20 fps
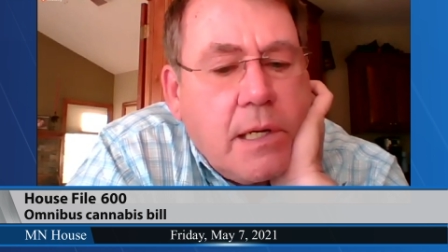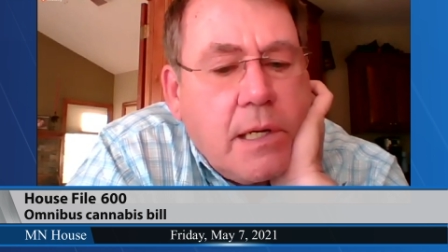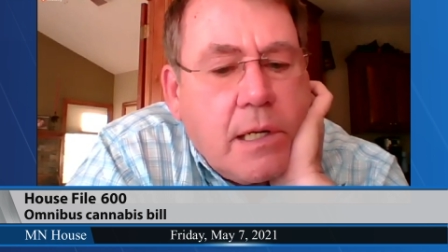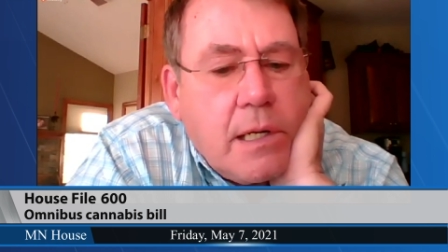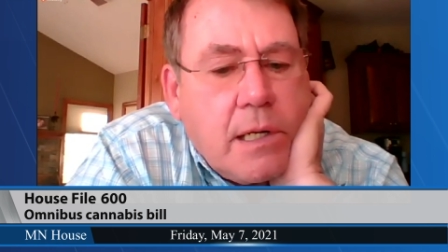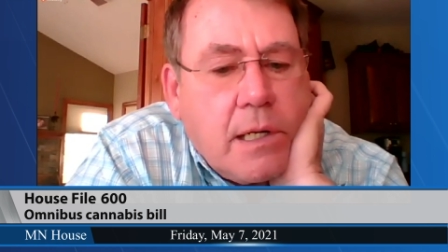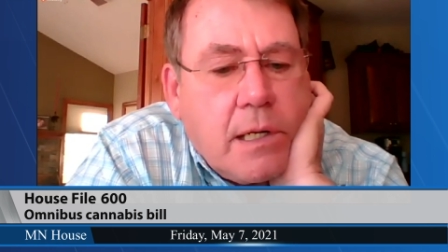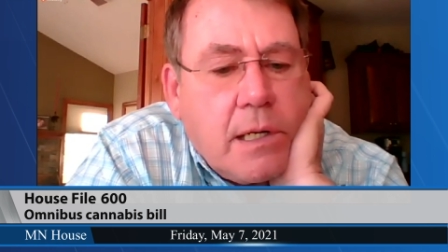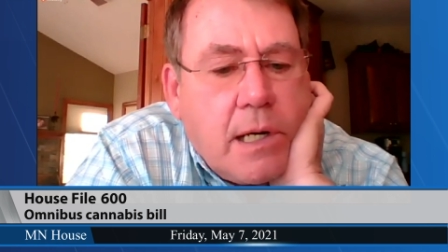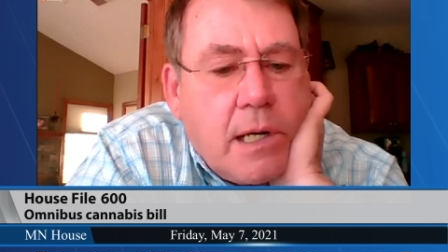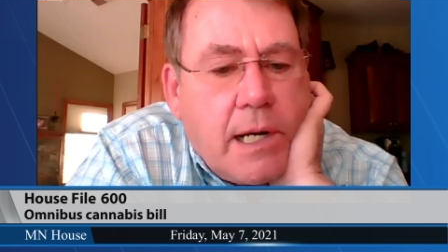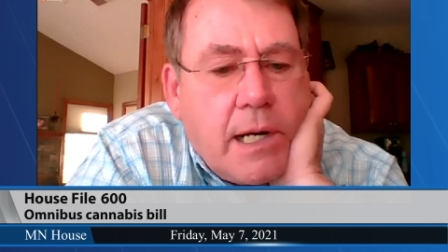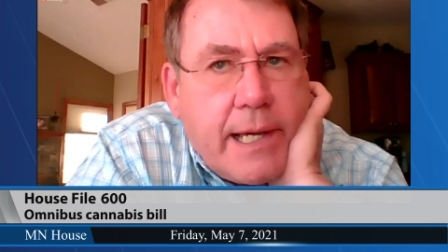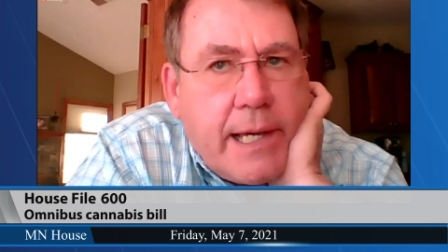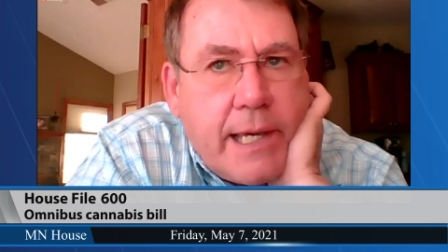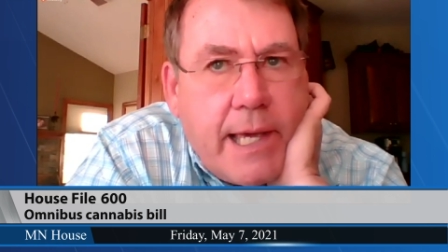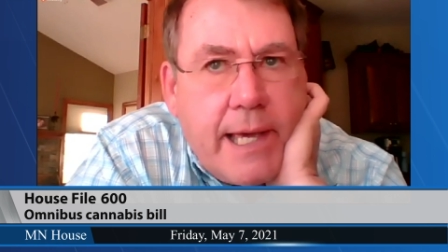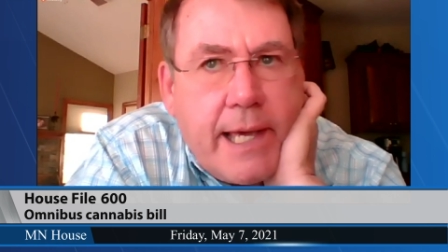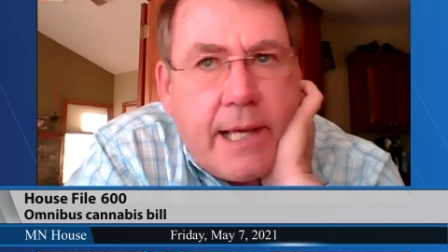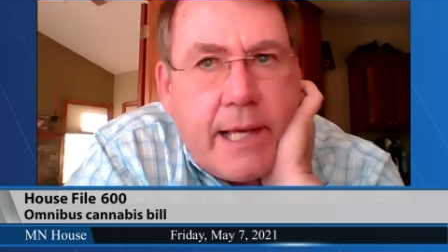
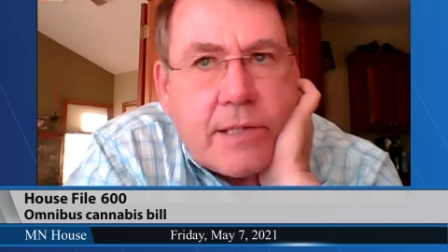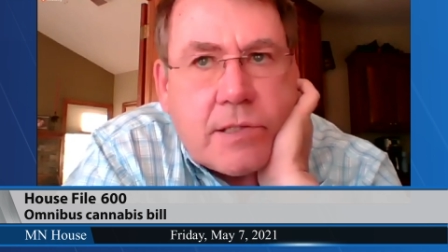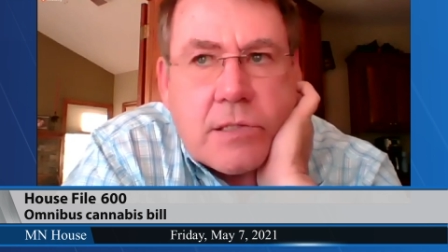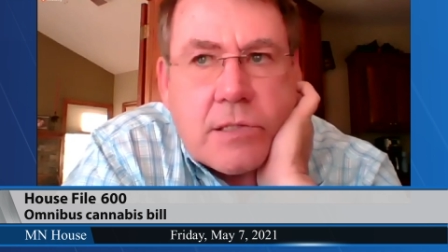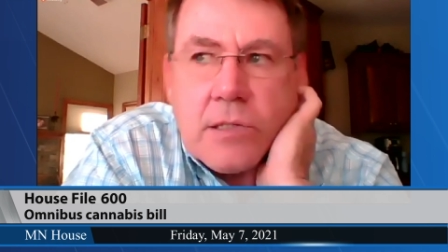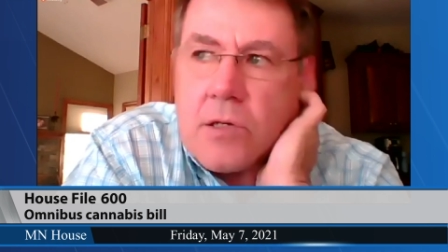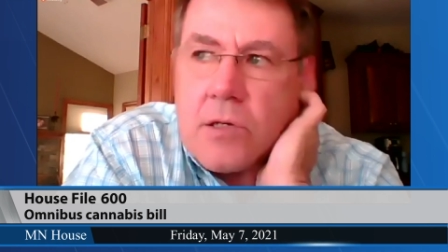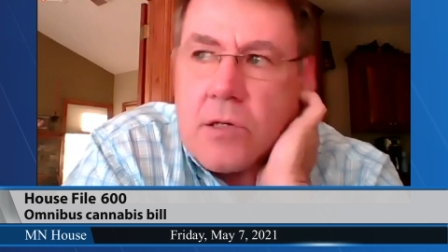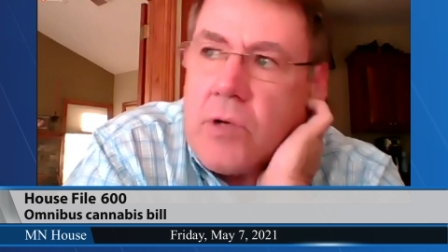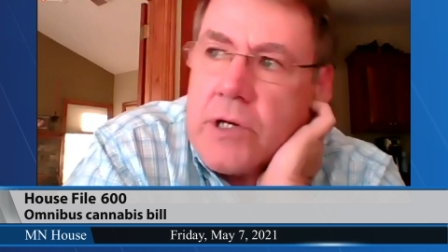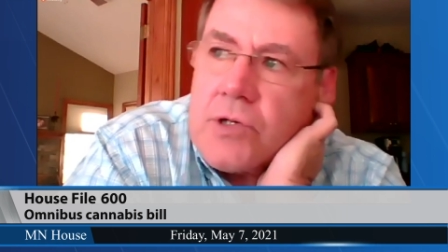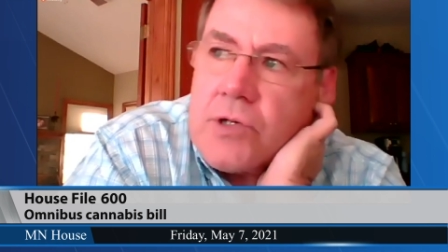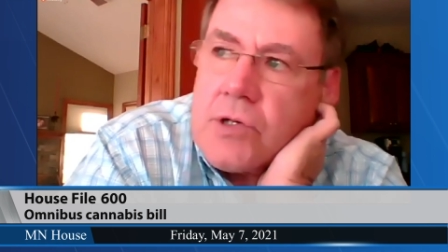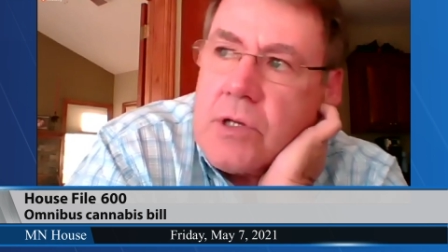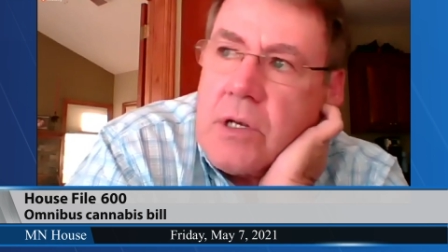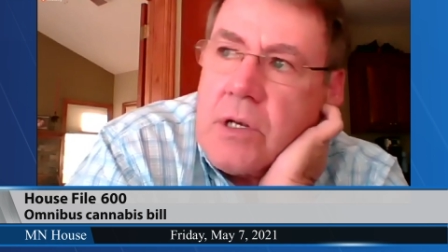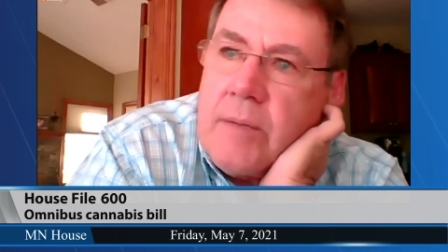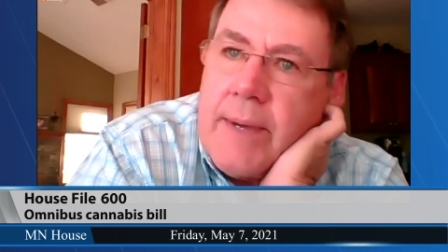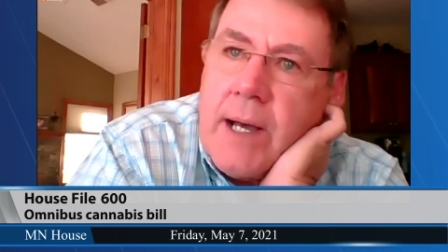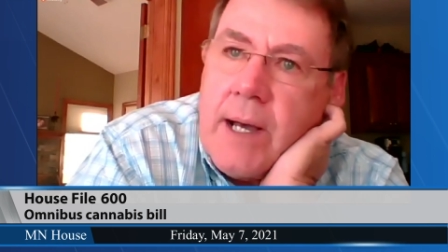I asked the
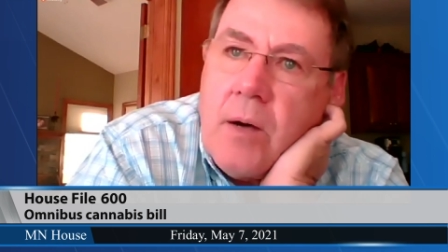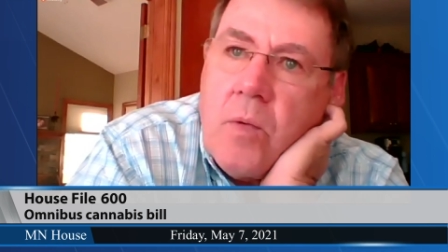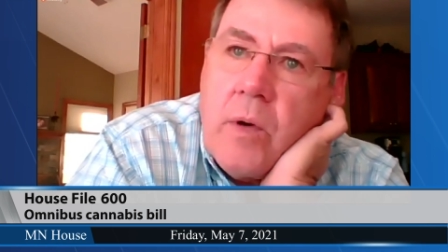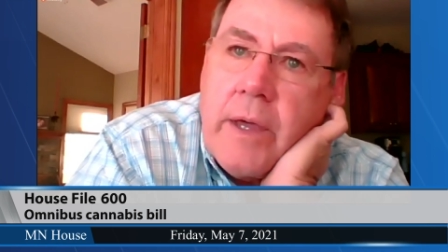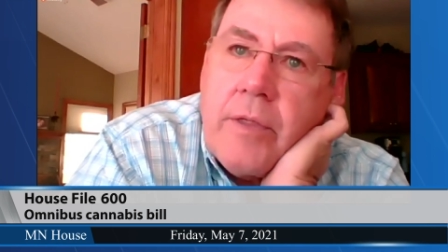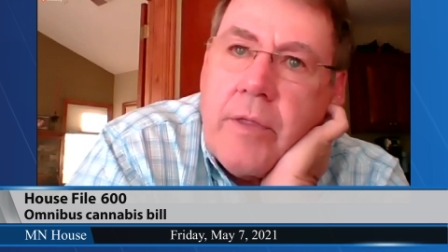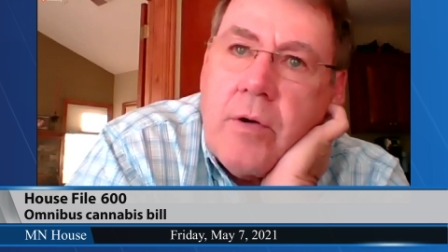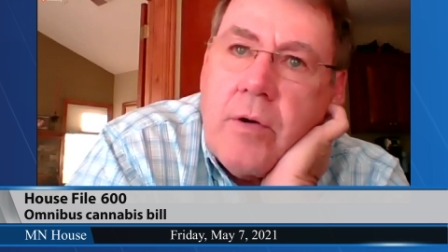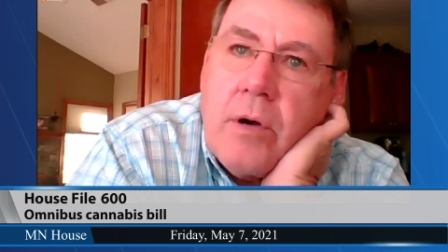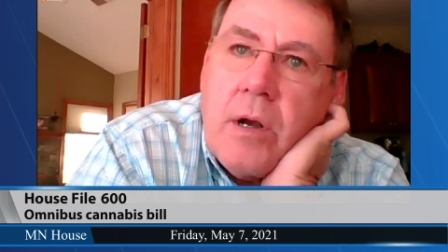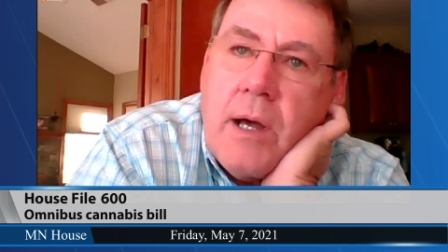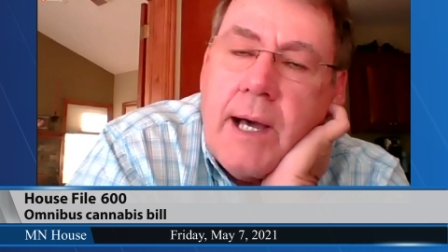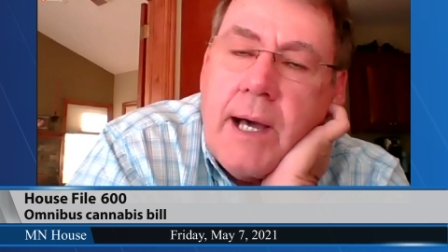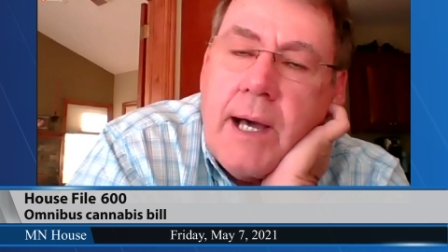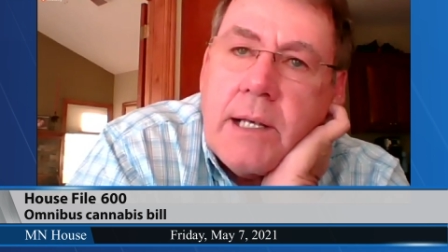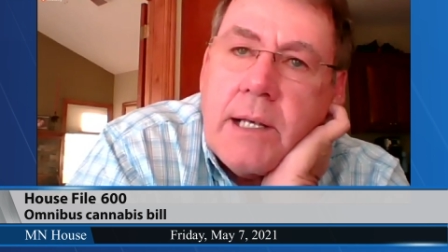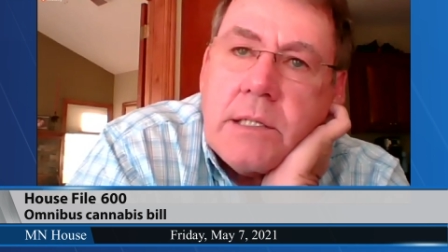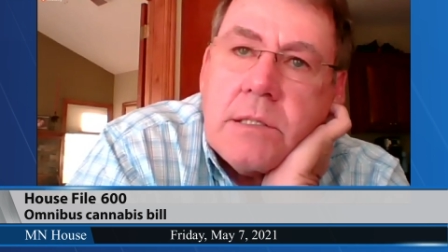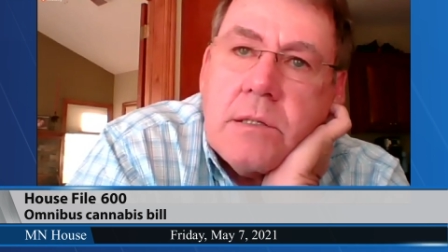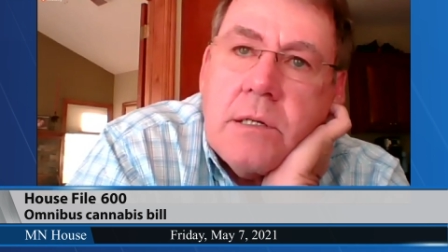question about whether or
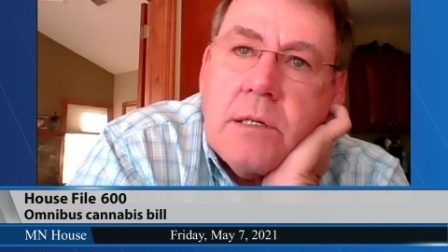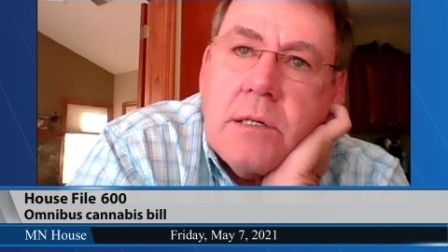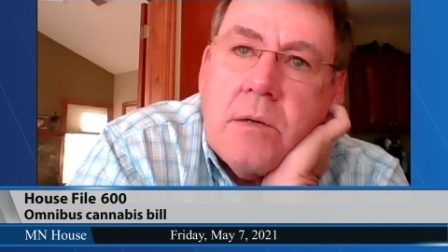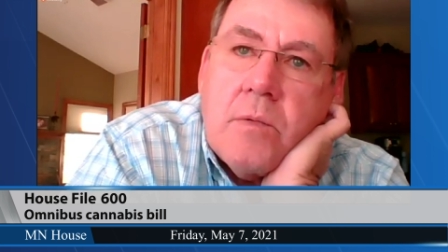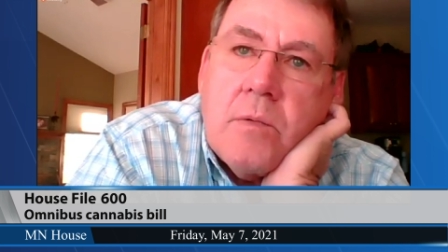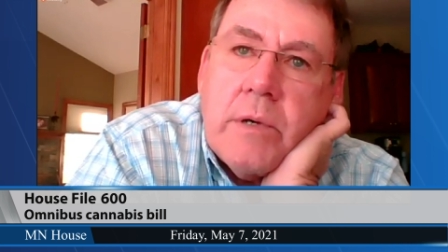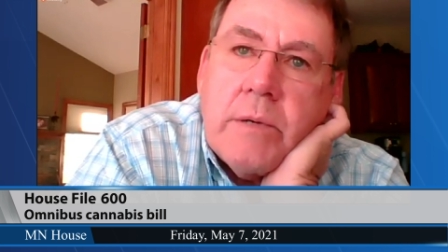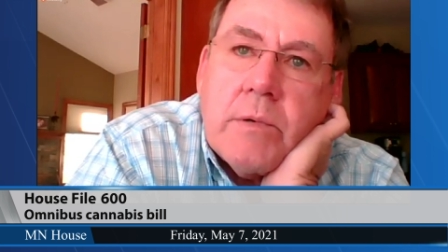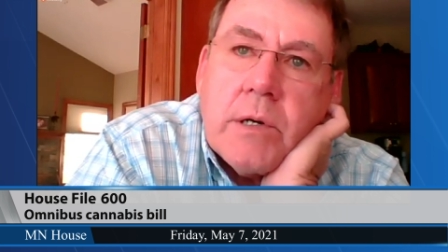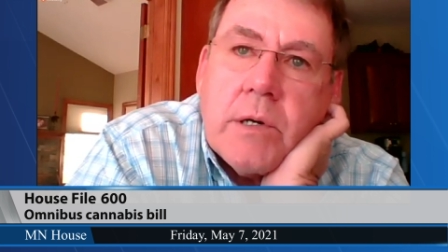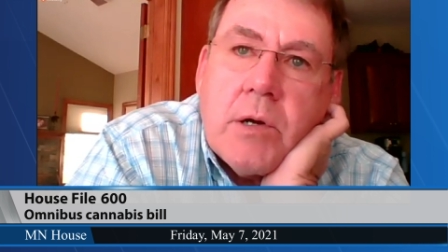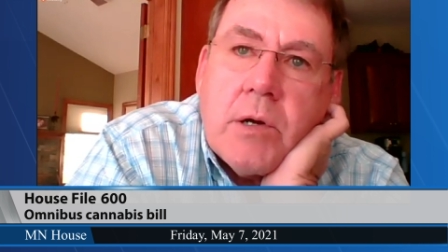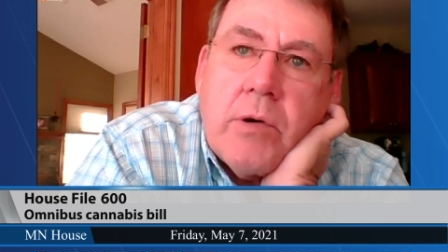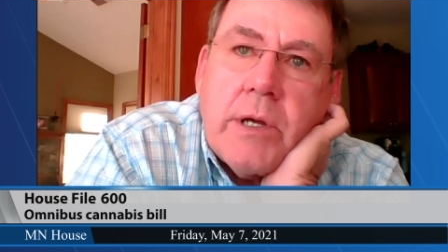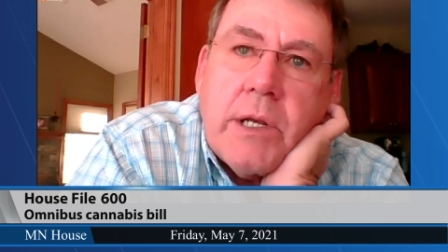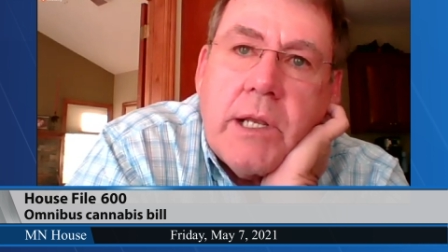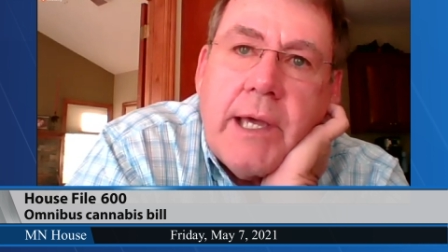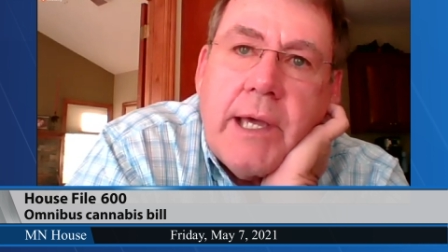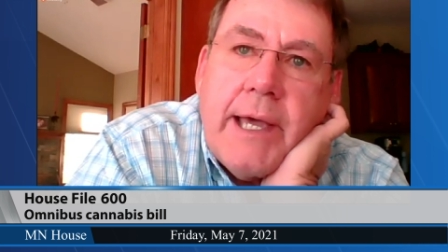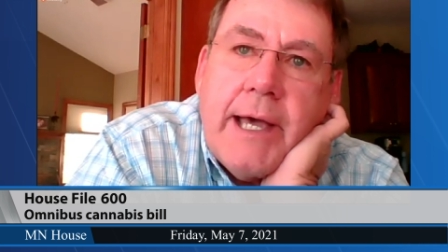not we were
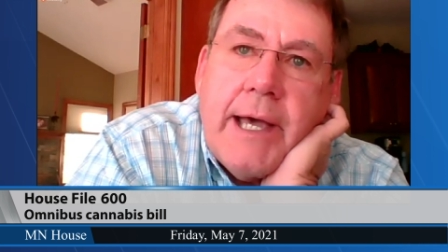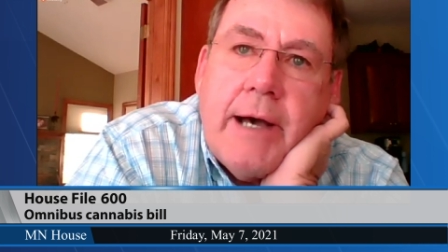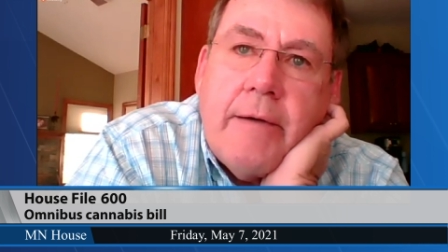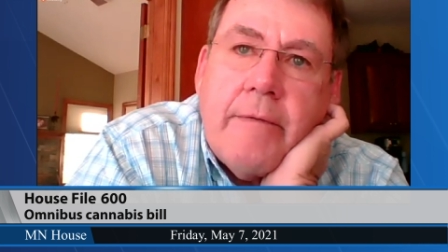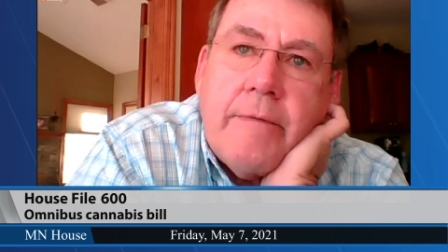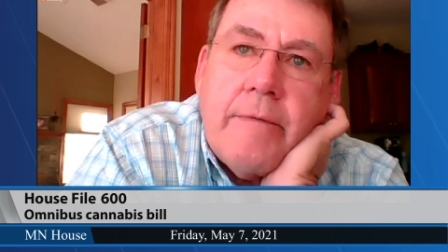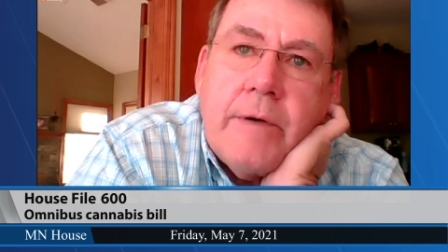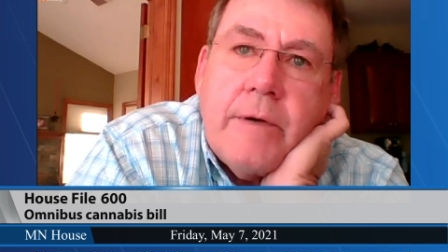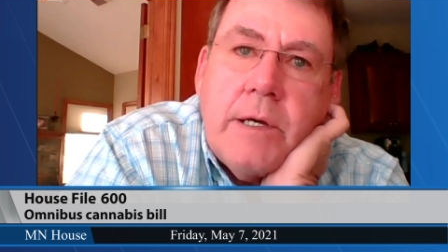going to have